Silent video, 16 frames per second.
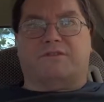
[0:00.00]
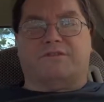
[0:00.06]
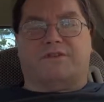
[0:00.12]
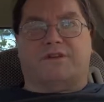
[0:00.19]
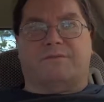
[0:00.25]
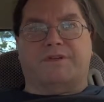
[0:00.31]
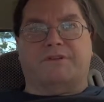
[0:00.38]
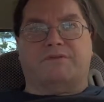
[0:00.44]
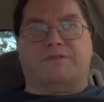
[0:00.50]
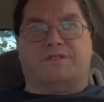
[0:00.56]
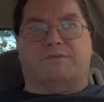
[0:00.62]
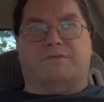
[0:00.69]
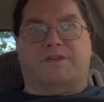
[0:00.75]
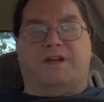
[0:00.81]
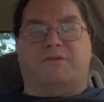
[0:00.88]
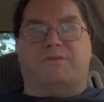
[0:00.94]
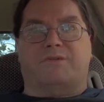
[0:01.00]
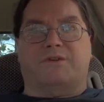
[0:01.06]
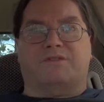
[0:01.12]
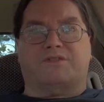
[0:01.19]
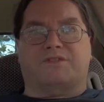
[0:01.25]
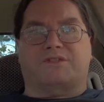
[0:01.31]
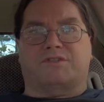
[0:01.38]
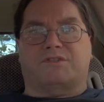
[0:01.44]
which I'll be doing something with that real
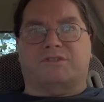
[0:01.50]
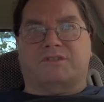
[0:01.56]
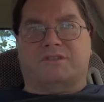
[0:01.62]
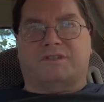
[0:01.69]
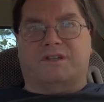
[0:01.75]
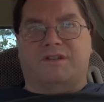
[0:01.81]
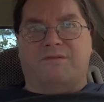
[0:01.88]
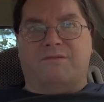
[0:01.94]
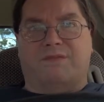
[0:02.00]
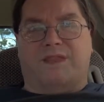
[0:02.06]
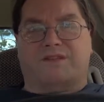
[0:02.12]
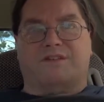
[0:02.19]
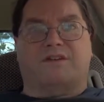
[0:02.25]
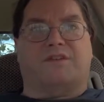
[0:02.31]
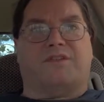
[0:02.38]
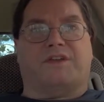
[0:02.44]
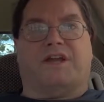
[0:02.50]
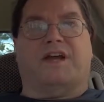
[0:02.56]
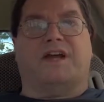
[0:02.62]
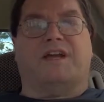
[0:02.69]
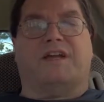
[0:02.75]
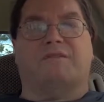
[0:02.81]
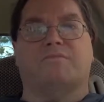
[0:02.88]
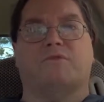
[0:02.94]
soon. That's another thing I
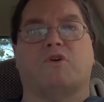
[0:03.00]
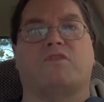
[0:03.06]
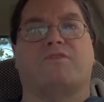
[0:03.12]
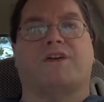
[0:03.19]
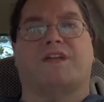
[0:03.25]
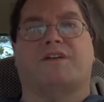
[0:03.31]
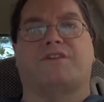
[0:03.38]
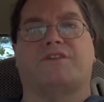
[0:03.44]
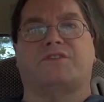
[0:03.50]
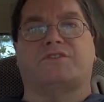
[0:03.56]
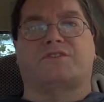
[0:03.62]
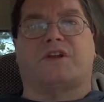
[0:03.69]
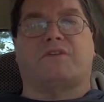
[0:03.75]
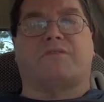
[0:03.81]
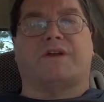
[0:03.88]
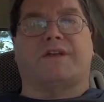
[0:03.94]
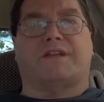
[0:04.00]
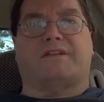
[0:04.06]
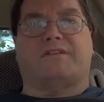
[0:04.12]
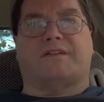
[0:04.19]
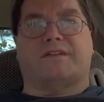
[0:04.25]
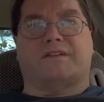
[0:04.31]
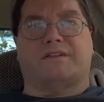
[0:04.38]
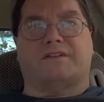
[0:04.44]
got to get motivated to do. Start writing
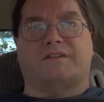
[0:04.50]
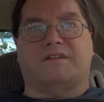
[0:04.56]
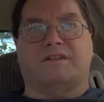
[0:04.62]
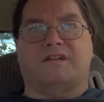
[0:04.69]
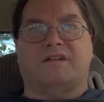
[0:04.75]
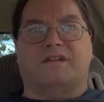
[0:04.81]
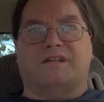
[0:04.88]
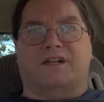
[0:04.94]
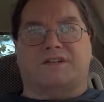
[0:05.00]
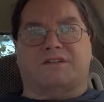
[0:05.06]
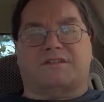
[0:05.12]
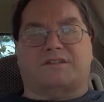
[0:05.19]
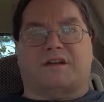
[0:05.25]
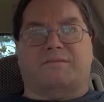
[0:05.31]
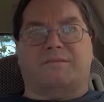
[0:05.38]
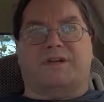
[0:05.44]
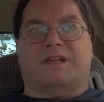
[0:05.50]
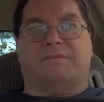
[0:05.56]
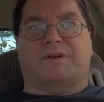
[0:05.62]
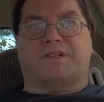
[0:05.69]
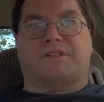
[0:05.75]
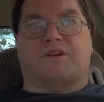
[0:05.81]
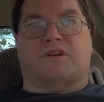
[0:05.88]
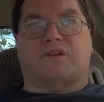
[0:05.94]
that and start making my
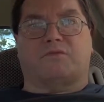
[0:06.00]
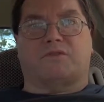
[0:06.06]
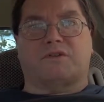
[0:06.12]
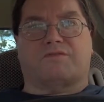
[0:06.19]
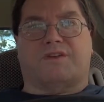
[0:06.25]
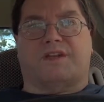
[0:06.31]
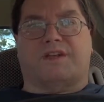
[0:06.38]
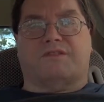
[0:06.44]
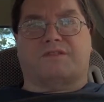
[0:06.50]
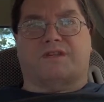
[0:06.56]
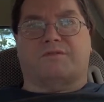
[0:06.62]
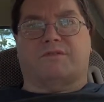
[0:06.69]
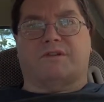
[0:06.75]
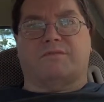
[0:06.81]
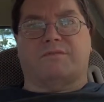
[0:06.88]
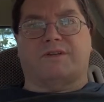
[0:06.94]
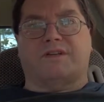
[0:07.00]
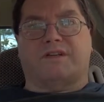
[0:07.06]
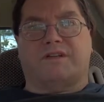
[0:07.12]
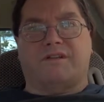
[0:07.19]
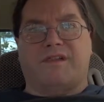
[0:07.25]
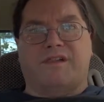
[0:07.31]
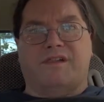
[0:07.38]
Star Wars videos I want to make.